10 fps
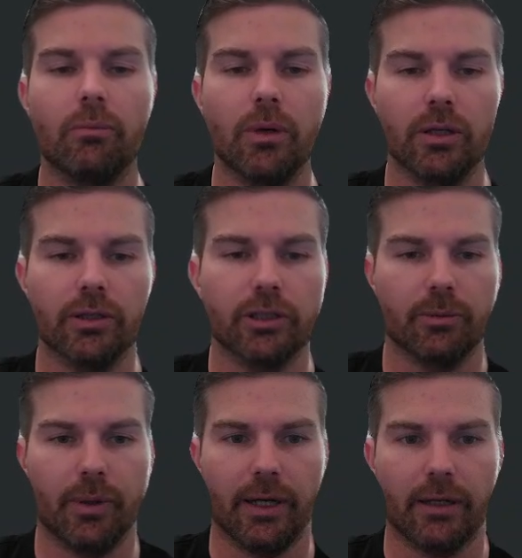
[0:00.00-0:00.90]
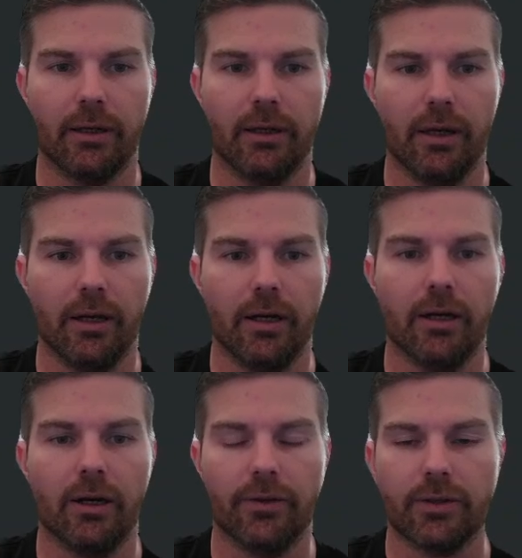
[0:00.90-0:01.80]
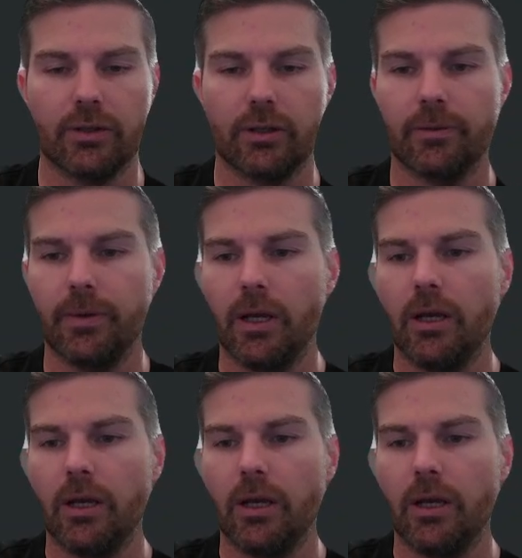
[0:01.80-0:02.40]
merged betting on this turn.